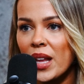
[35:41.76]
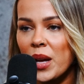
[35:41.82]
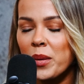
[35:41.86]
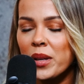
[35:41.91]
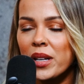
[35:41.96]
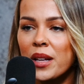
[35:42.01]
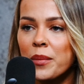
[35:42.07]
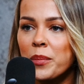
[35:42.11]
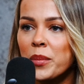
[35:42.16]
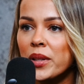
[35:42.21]
I
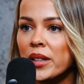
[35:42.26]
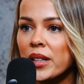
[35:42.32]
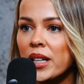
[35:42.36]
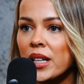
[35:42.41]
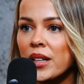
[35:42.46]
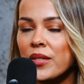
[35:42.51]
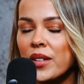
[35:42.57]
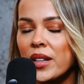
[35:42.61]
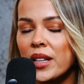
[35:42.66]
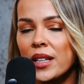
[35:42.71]
mean, I
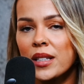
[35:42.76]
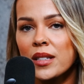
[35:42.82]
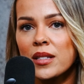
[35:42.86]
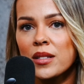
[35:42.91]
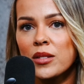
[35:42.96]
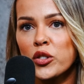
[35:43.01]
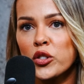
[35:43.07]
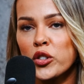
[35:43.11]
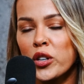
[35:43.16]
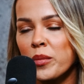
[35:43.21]
believe that
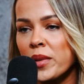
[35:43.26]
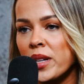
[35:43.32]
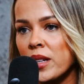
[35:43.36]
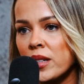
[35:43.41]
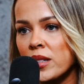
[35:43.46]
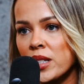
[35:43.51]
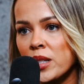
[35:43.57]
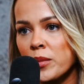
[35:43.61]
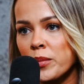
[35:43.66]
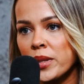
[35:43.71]
it's dreaming
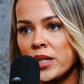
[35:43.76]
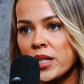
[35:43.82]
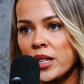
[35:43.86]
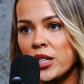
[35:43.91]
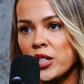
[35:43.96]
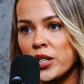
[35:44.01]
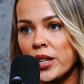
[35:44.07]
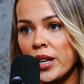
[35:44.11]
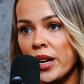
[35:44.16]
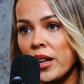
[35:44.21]
into the
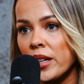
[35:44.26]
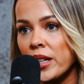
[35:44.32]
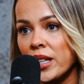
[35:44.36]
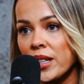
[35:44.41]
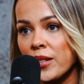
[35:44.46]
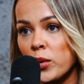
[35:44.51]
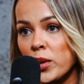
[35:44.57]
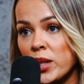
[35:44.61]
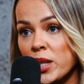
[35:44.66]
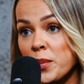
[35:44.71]
potentiality
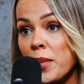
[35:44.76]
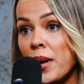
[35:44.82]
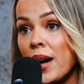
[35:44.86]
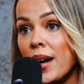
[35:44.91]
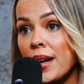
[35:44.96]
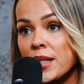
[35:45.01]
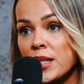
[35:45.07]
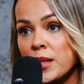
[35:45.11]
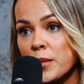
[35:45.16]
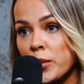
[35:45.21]
of what's
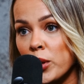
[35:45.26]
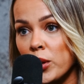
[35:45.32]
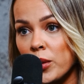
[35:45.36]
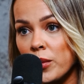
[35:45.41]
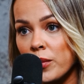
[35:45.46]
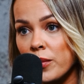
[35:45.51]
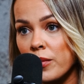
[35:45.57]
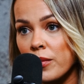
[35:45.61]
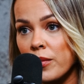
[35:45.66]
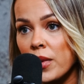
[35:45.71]
possible.
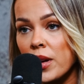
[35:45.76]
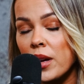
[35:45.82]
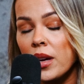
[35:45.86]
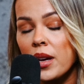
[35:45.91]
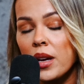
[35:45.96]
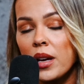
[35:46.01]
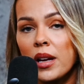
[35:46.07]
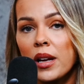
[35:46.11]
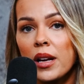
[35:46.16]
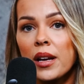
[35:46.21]

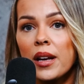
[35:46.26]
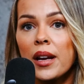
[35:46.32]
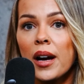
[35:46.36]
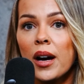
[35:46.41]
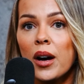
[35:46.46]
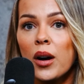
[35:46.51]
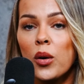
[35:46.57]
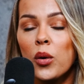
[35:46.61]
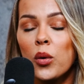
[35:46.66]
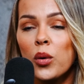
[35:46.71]

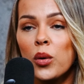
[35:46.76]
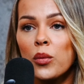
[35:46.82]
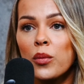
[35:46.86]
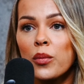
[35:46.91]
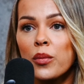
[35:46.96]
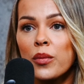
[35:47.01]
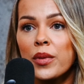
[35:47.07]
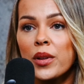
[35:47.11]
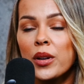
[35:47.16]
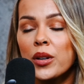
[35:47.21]
Now,
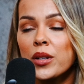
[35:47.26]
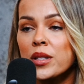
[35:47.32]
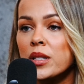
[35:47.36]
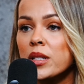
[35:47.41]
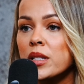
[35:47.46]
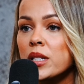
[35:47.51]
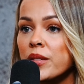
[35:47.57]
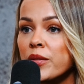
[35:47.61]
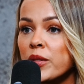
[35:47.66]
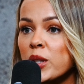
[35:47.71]
there's a
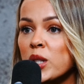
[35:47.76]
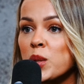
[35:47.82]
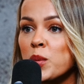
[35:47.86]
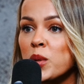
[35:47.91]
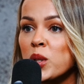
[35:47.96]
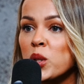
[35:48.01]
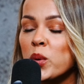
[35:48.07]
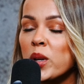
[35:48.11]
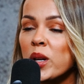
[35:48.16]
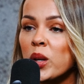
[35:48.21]
difference
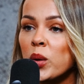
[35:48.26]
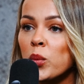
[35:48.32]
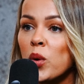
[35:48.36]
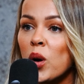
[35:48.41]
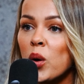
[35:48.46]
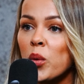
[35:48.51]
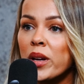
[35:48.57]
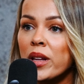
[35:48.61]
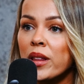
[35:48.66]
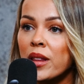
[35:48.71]
between
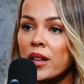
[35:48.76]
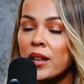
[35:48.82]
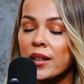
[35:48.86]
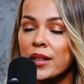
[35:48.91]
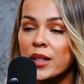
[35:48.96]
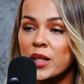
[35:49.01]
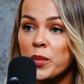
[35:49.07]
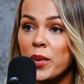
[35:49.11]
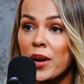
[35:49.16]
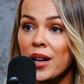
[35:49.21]
what we think
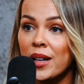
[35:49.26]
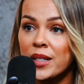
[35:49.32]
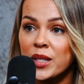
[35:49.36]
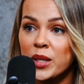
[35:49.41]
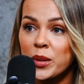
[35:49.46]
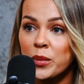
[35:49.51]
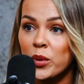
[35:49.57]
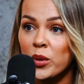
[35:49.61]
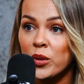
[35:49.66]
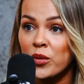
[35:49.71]
is
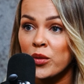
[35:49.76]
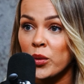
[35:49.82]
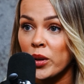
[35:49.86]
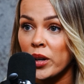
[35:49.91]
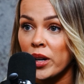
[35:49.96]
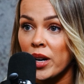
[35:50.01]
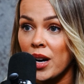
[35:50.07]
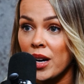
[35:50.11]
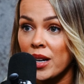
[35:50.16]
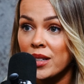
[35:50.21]
possible
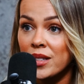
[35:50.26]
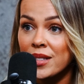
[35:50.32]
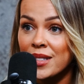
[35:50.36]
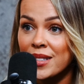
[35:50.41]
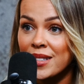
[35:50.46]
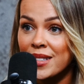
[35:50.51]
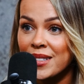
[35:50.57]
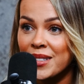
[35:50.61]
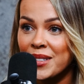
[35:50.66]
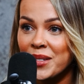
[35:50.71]
for
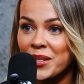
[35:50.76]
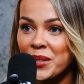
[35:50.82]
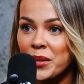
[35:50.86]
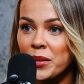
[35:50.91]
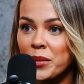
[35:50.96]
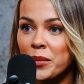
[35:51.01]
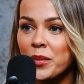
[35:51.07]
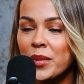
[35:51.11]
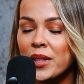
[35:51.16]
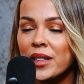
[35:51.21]
us,
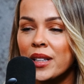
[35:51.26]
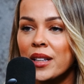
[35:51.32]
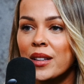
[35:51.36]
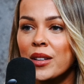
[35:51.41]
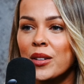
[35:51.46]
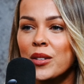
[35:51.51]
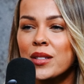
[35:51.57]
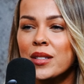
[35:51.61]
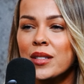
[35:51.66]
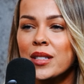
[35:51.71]
but then
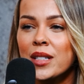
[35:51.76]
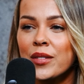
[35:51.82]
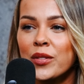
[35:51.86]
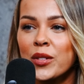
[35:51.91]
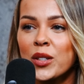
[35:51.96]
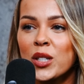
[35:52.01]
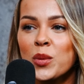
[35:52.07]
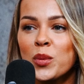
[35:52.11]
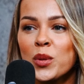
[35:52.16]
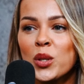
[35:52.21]
there's a
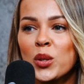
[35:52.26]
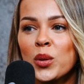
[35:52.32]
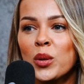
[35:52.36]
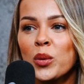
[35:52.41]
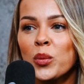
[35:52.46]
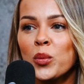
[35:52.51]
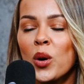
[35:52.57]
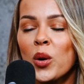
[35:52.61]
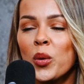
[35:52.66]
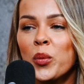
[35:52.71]
difference
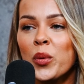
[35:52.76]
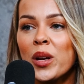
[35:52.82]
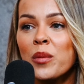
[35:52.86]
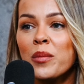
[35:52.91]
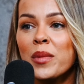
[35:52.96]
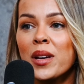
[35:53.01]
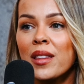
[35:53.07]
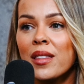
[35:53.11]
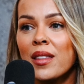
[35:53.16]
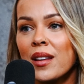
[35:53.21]
between what we
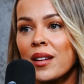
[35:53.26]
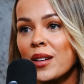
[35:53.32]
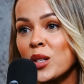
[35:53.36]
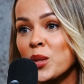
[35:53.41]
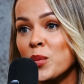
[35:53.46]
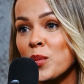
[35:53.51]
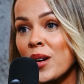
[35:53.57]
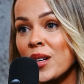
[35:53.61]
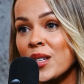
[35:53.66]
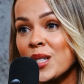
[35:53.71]
may think
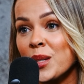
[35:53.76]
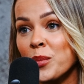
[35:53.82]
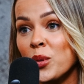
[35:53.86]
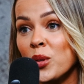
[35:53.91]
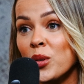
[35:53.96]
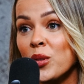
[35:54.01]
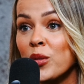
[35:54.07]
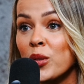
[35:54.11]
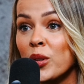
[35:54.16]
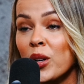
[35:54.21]
is
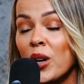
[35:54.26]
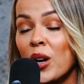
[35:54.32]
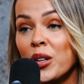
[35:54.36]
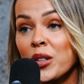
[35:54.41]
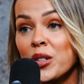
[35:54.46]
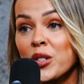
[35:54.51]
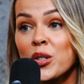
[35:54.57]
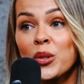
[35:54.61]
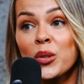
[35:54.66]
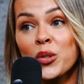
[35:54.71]
possible for our
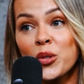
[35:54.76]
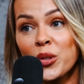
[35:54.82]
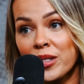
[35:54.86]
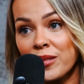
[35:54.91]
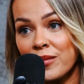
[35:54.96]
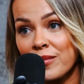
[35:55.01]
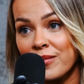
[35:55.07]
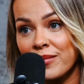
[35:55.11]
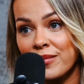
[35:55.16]
children.